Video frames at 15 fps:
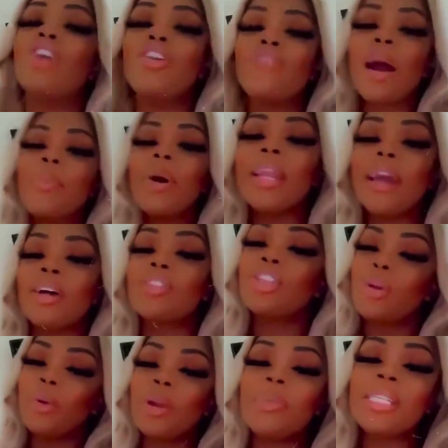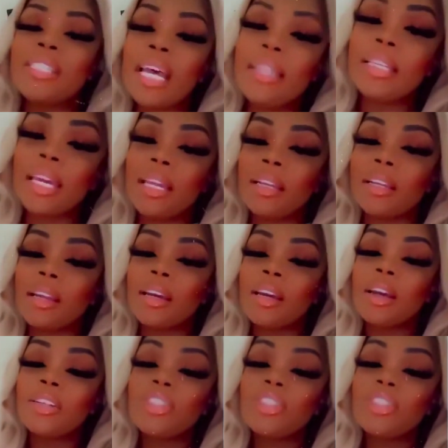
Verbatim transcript: you're a rapper now, so you want to be sending.